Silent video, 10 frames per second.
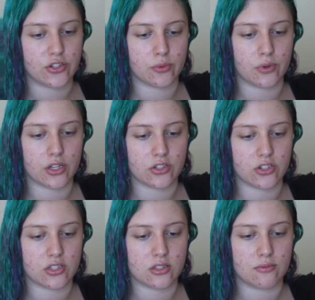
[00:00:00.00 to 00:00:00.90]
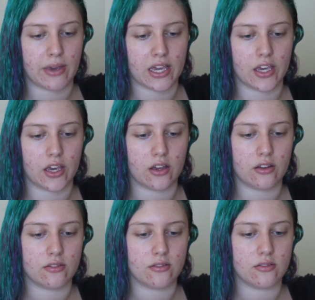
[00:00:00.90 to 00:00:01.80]
do want to just make it
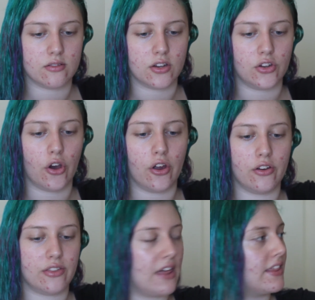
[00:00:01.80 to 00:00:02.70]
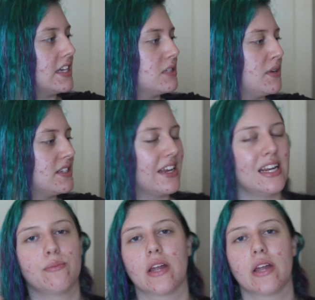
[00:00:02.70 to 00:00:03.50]
known that there is a bit of staining,